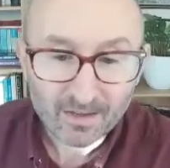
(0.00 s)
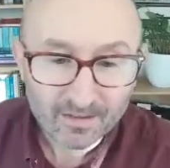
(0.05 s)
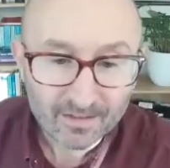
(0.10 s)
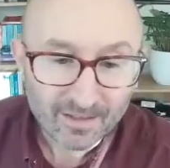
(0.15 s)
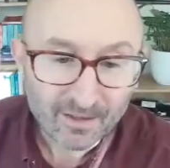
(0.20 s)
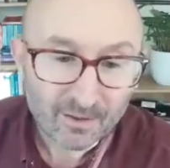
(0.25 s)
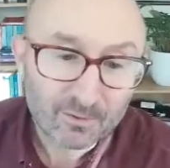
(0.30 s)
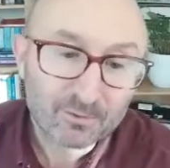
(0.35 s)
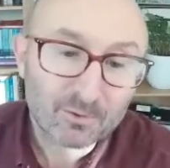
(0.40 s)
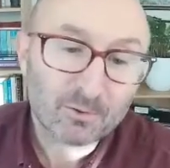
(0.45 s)

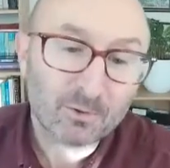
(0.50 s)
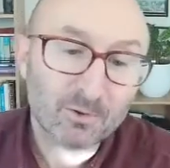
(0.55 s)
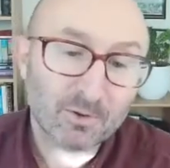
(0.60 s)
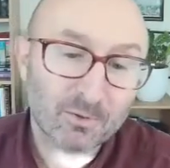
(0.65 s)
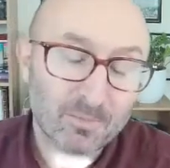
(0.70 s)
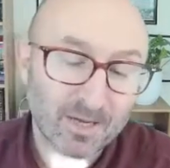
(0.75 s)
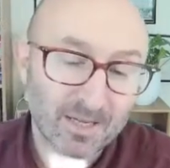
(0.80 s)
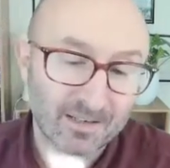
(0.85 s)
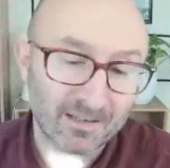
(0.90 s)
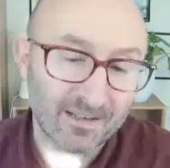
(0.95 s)
They also go to
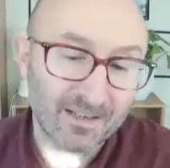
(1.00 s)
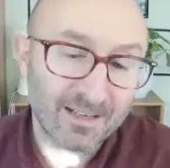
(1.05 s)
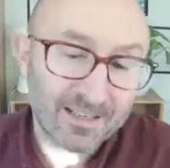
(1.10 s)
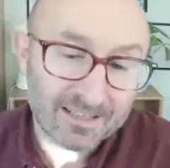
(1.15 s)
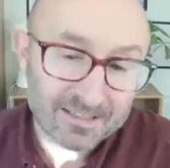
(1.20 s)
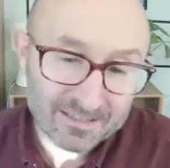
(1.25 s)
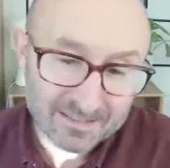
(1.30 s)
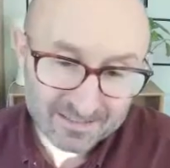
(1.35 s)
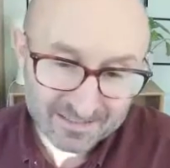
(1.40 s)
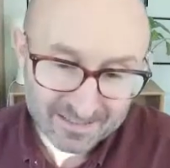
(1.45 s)
bed
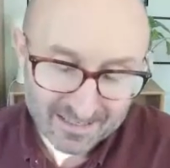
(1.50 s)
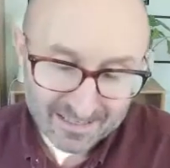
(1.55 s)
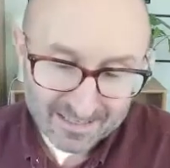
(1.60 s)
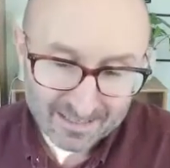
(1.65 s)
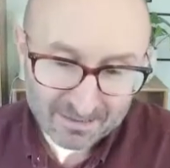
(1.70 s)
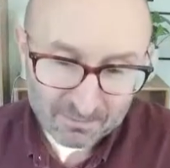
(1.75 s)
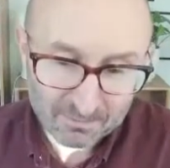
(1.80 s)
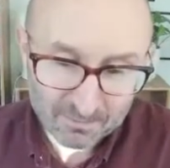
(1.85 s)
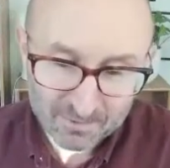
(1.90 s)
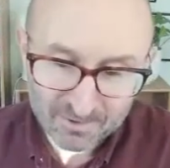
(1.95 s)
late,
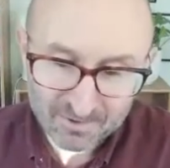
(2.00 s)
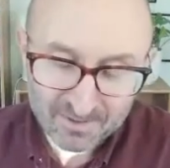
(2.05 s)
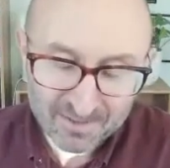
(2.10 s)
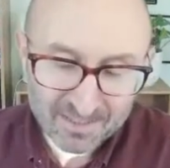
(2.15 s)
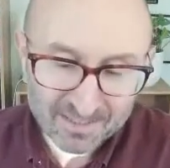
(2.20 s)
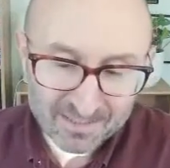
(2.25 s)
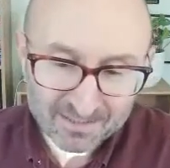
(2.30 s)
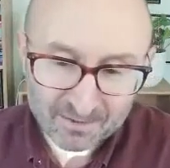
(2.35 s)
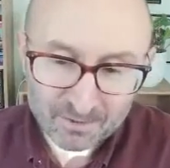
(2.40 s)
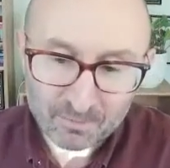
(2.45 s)
which is
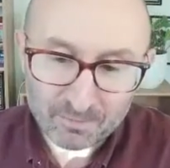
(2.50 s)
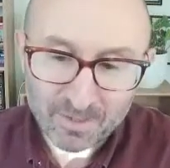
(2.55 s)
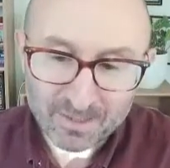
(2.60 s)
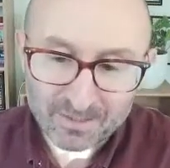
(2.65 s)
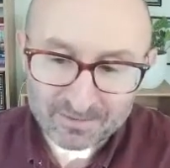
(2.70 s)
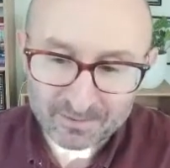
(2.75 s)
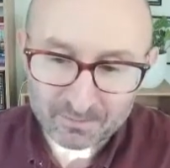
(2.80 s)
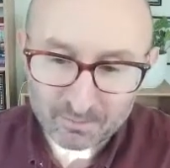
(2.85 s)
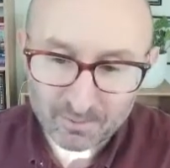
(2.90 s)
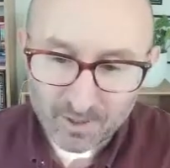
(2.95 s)
no big
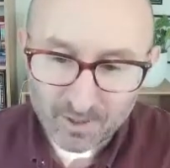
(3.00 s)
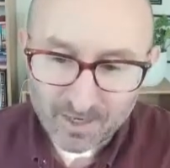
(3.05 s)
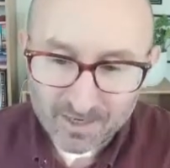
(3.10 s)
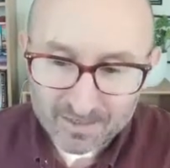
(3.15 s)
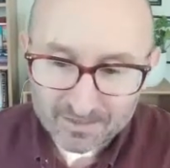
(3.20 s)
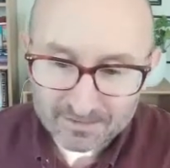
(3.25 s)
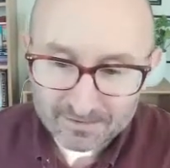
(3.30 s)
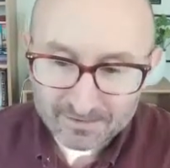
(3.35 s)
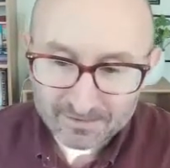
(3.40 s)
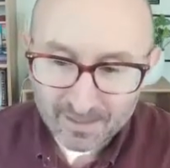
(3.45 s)

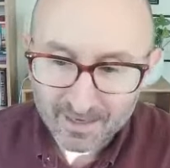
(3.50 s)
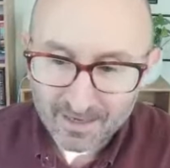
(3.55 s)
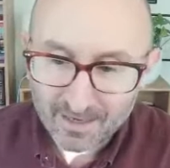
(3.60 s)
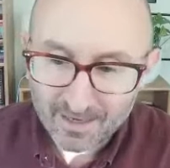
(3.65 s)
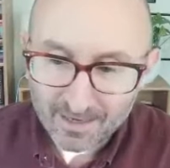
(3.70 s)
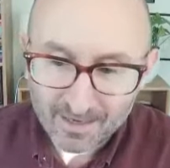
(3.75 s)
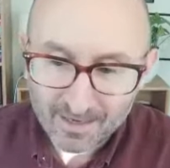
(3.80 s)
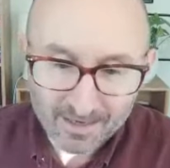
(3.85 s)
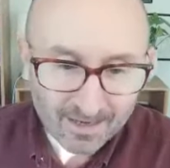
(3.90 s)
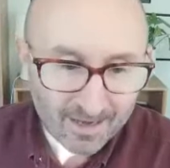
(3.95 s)
surprise,
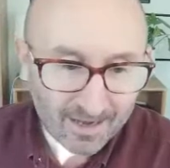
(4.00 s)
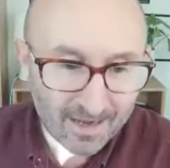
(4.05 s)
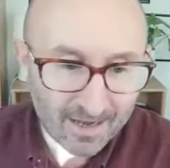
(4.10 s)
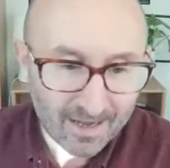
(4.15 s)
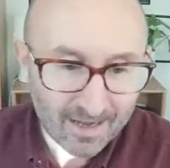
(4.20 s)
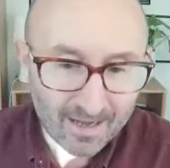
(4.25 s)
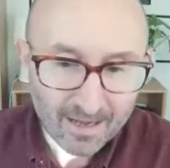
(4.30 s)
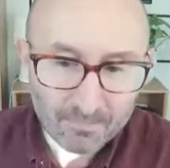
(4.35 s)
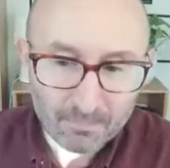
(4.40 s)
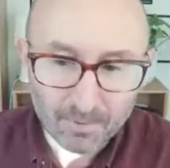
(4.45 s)

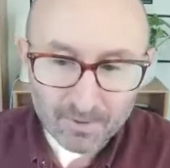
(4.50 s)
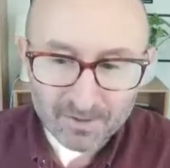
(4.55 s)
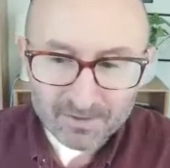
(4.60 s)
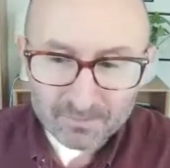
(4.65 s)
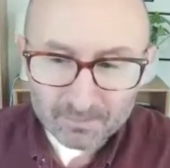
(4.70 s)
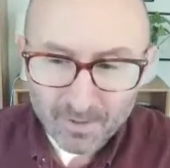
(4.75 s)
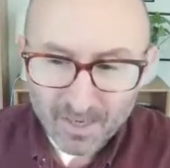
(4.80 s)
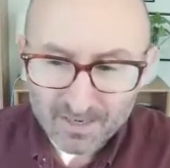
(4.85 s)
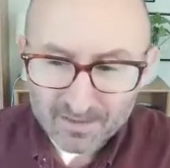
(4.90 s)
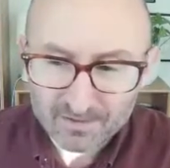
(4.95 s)
but
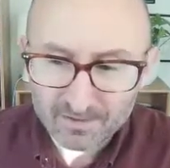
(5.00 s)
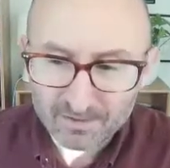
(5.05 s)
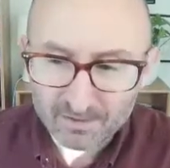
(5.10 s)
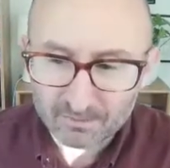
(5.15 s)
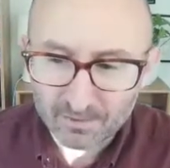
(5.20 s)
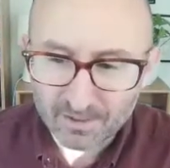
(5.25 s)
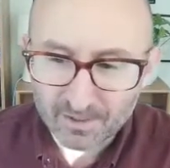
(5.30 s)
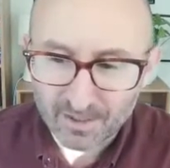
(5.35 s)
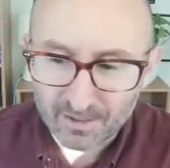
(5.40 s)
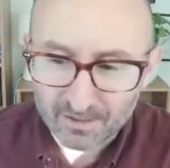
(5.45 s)
especially at the
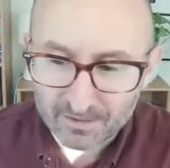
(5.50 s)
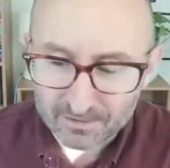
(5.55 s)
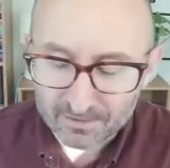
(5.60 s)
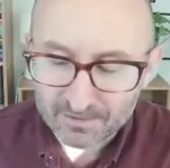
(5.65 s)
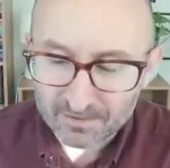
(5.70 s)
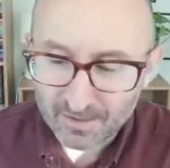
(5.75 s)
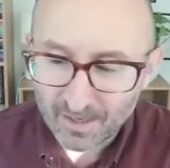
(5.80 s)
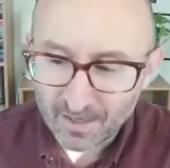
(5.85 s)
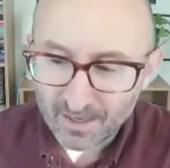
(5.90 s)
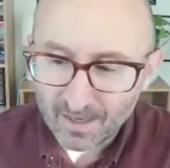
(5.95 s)
weekends.
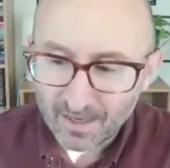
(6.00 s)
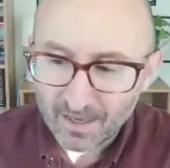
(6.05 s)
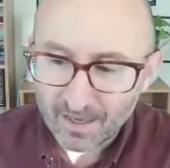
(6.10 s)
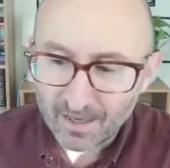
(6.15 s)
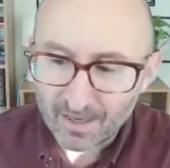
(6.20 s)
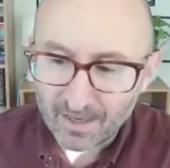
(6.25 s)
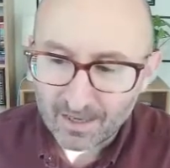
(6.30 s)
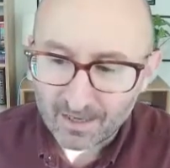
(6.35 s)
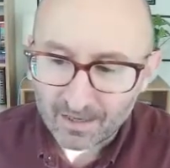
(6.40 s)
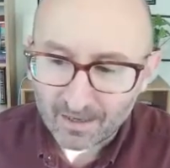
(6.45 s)

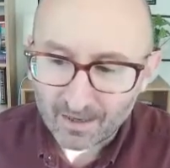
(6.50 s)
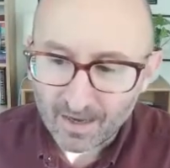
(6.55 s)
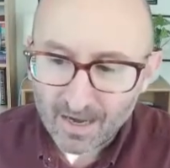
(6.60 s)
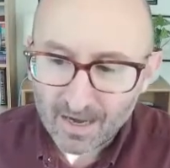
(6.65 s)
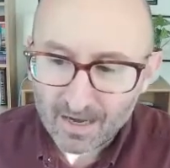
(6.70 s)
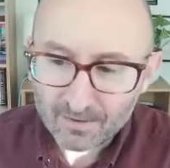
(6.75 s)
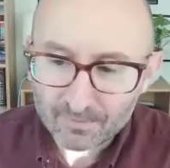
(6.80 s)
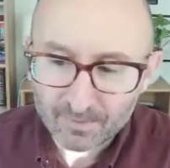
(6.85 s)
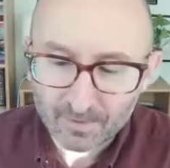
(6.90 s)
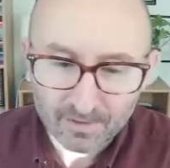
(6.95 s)

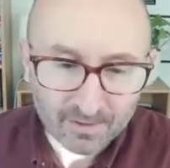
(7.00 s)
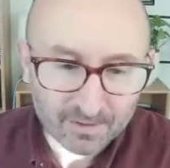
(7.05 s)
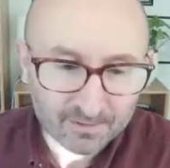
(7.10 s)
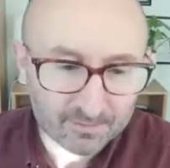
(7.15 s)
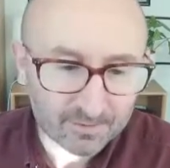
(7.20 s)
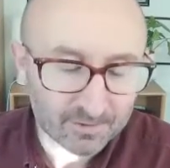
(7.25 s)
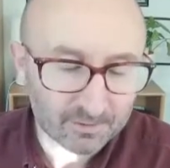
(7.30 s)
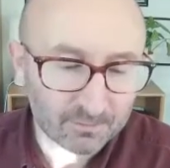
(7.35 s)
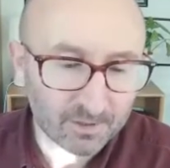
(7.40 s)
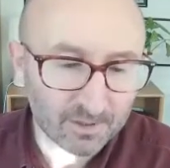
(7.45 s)

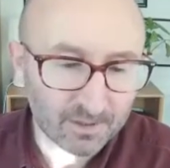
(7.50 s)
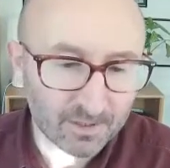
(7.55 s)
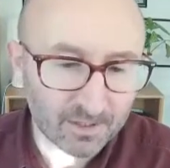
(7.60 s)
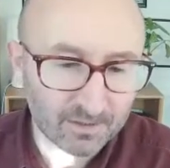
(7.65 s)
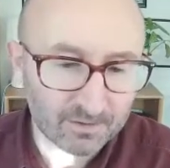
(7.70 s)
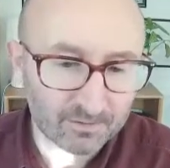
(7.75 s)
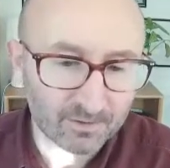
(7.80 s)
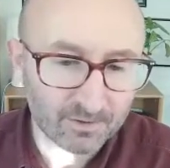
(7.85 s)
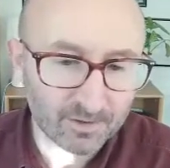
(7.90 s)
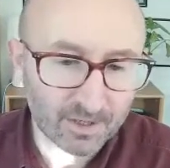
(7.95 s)
11:30 at
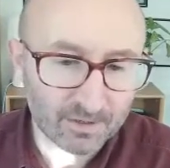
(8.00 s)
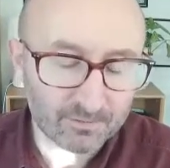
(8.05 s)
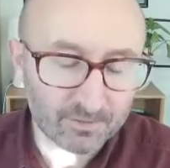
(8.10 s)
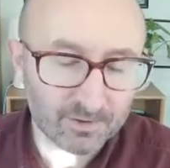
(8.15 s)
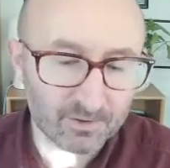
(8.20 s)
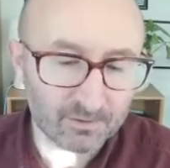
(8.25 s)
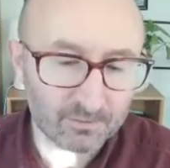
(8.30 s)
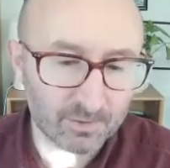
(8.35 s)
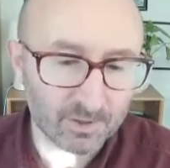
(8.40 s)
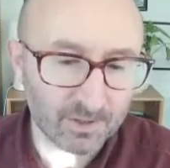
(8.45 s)
weekends on average
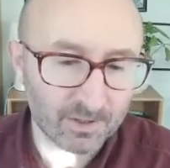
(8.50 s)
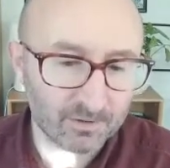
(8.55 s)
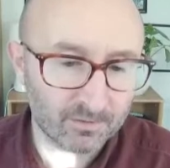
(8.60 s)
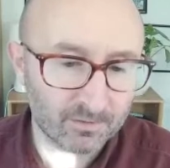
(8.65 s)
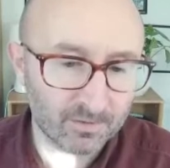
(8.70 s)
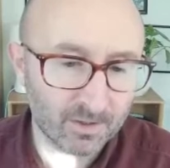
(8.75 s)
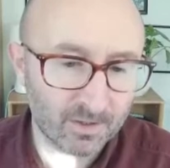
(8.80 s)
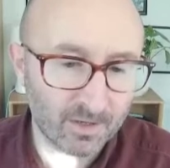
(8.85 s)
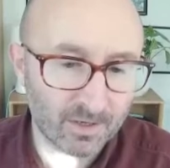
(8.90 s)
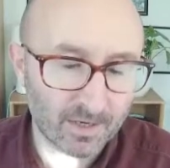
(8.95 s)
is when
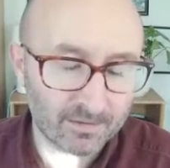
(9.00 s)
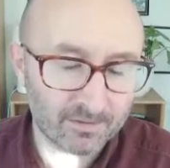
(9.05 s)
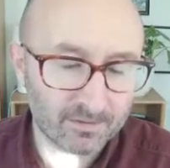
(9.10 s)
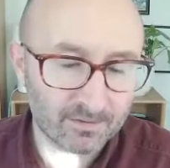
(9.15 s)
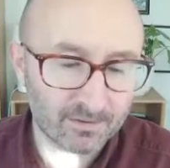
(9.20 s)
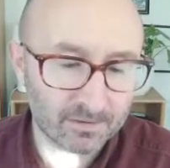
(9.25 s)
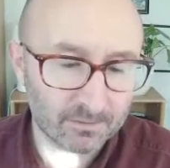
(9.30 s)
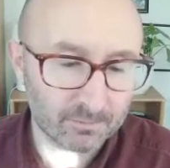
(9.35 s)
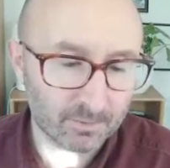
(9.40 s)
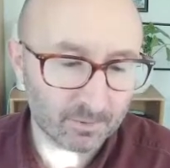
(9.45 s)
they had
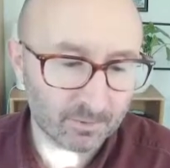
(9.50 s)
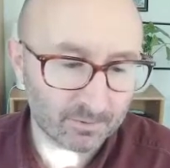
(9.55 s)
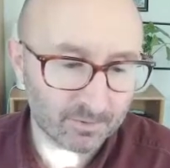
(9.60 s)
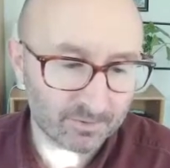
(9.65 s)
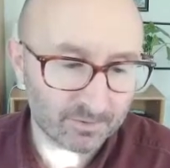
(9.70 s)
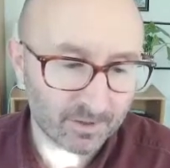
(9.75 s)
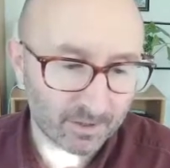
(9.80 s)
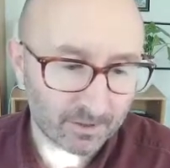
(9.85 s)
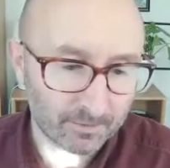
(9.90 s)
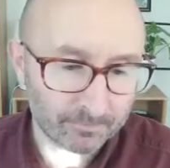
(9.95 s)
sleep
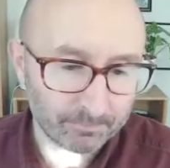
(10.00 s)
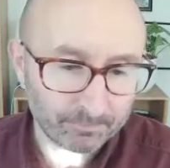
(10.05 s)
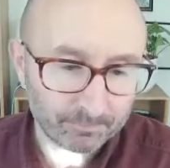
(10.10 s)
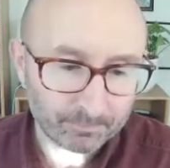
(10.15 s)
onset.